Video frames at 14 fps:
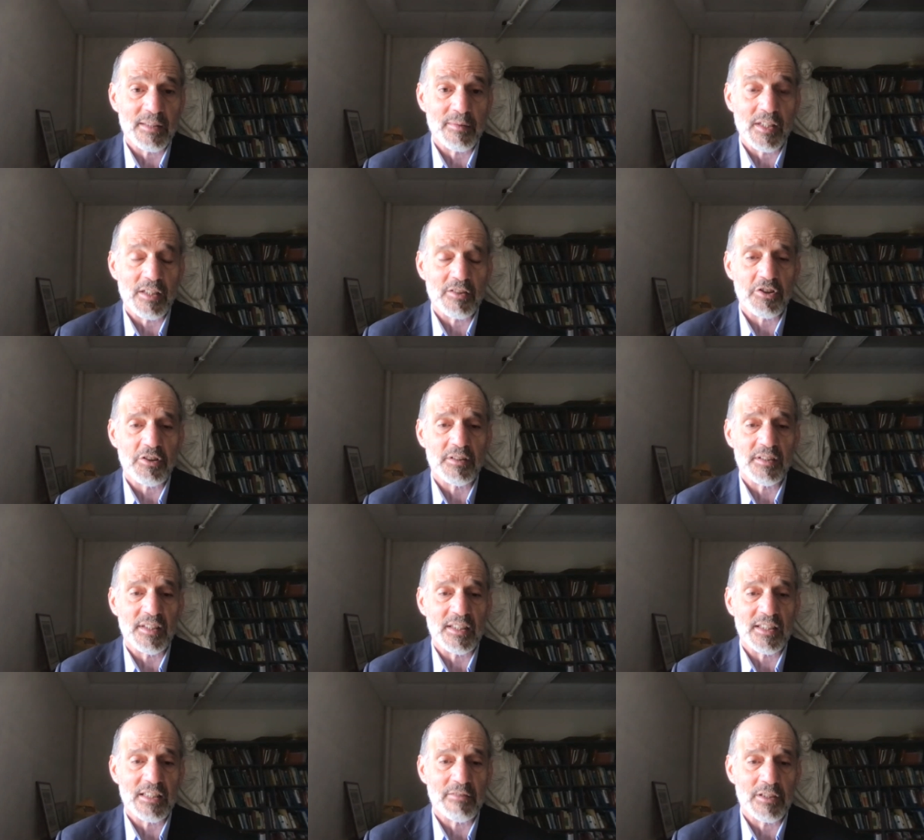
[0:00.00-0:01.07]
in a certain
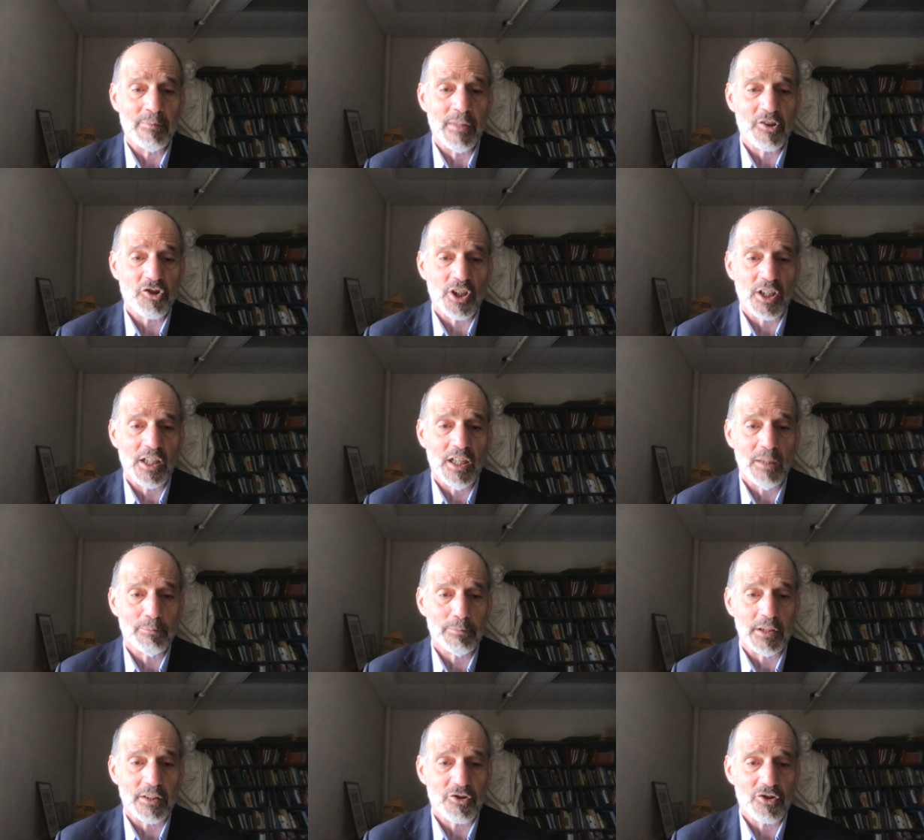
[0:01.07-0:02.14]
sense it was mission
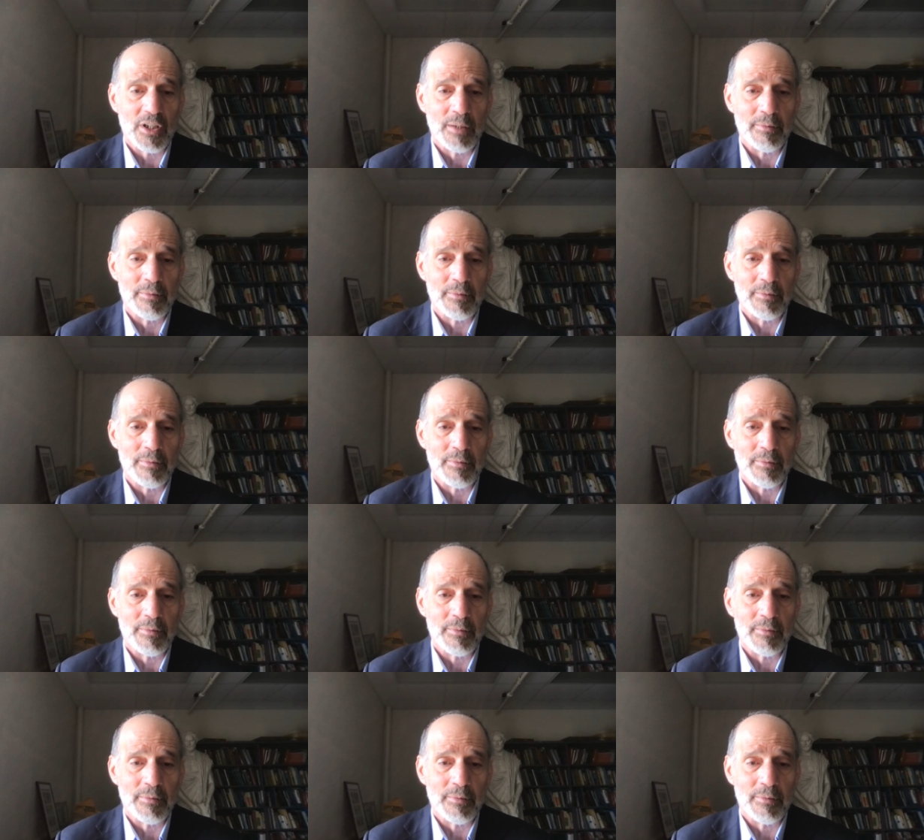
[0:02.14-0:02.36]
accomplished.